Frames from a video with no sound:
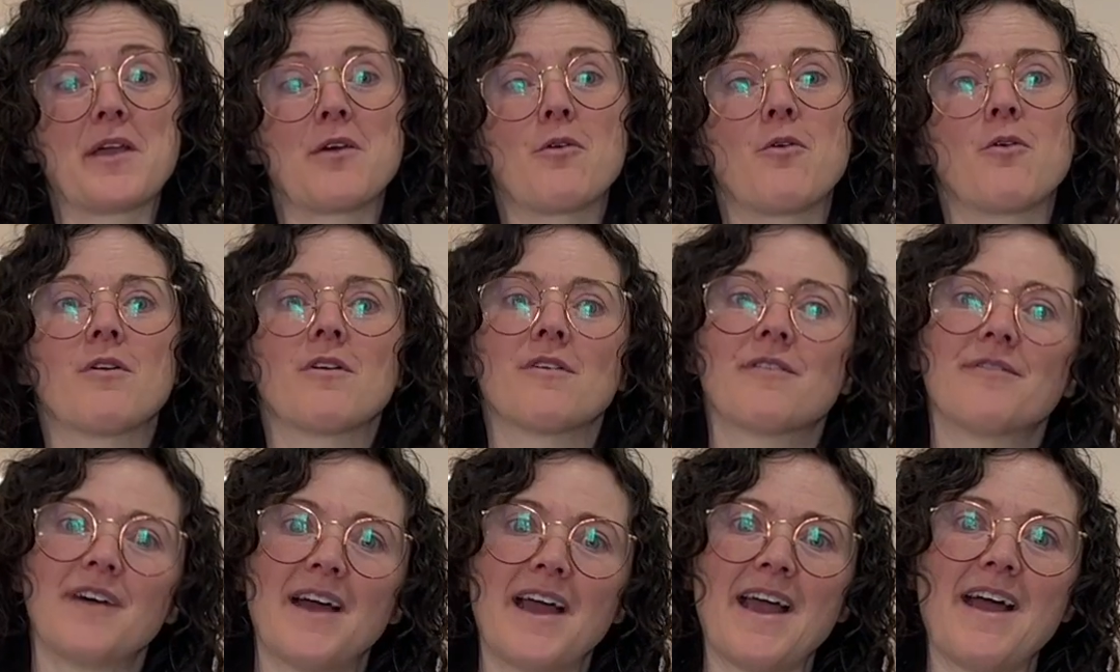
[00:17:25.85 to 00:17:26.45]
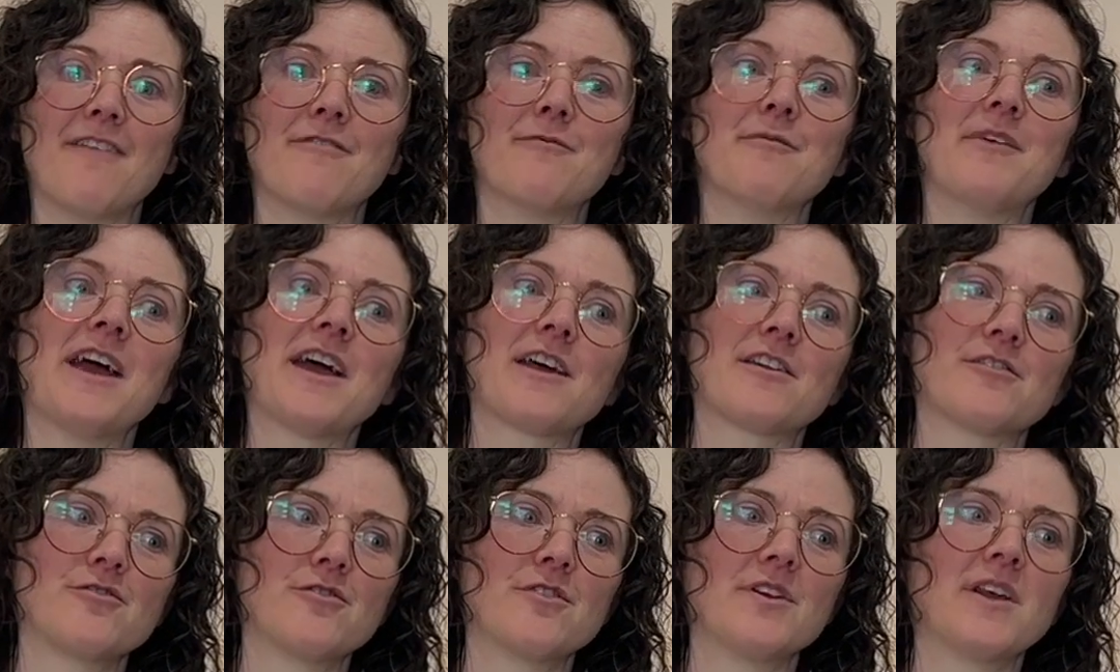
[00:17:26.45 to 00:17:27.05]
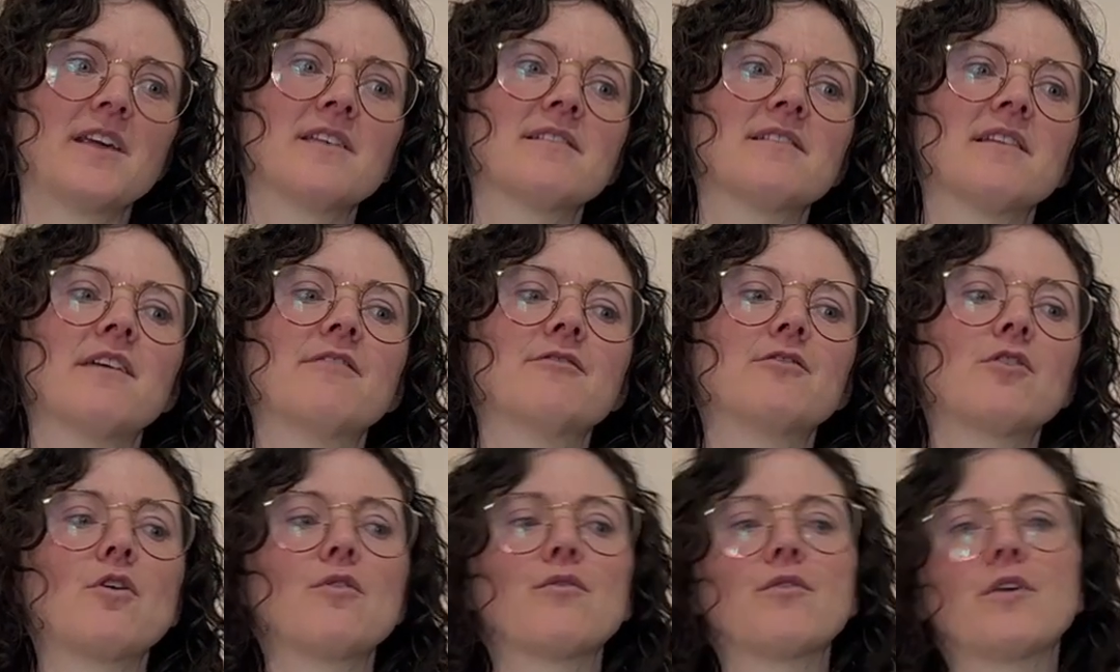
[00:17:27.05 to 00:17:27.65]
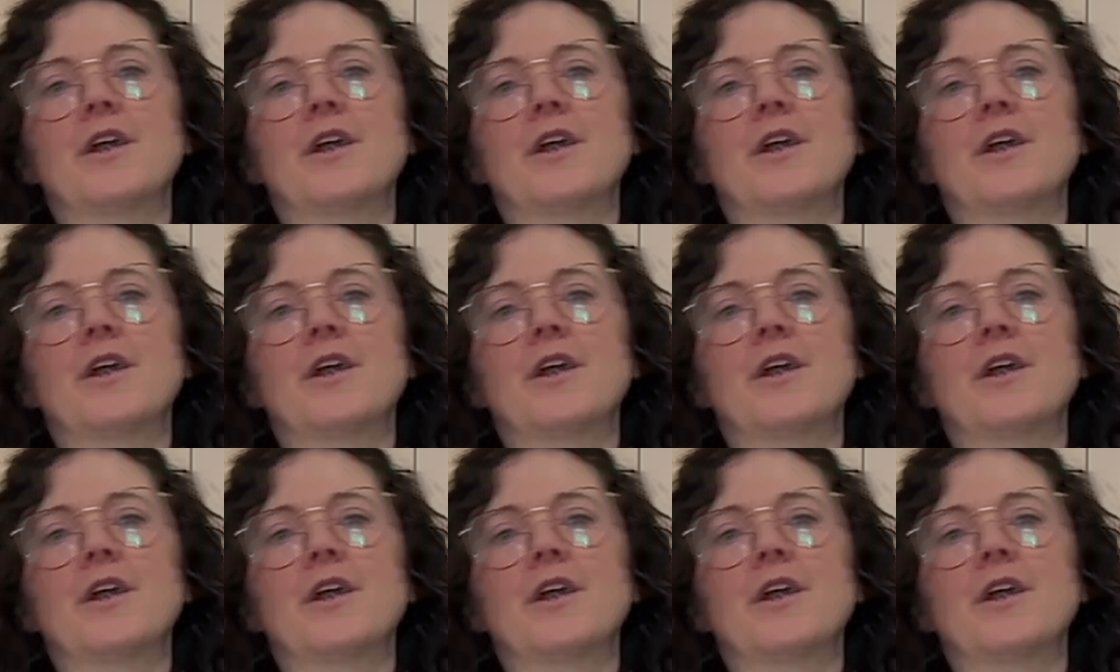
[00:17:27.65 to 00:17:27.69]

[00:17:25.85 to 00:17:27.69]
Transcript: Or if I have extra days left over,